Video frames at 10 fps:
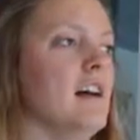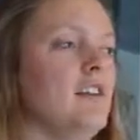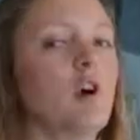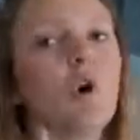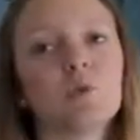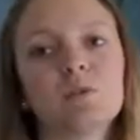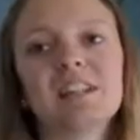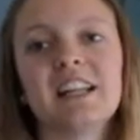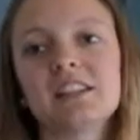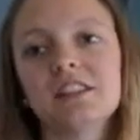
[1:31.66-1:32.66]
the Hogwarts
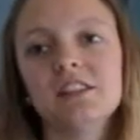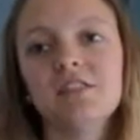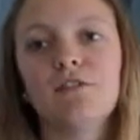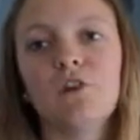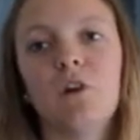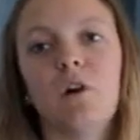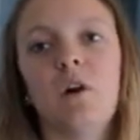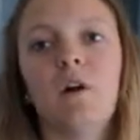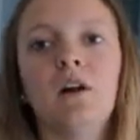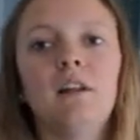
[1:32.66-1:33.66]
letter
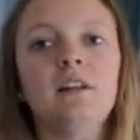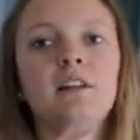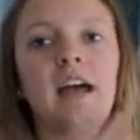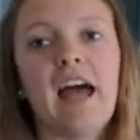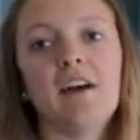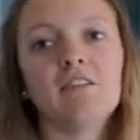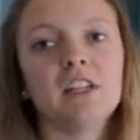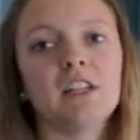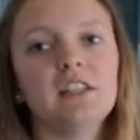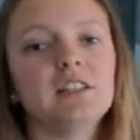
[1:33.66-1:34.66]
for
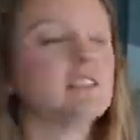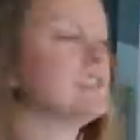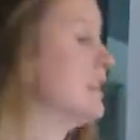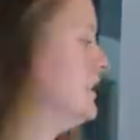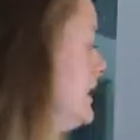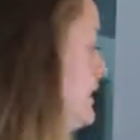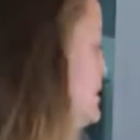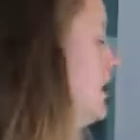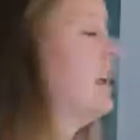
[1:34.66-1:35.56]
Harry is in this,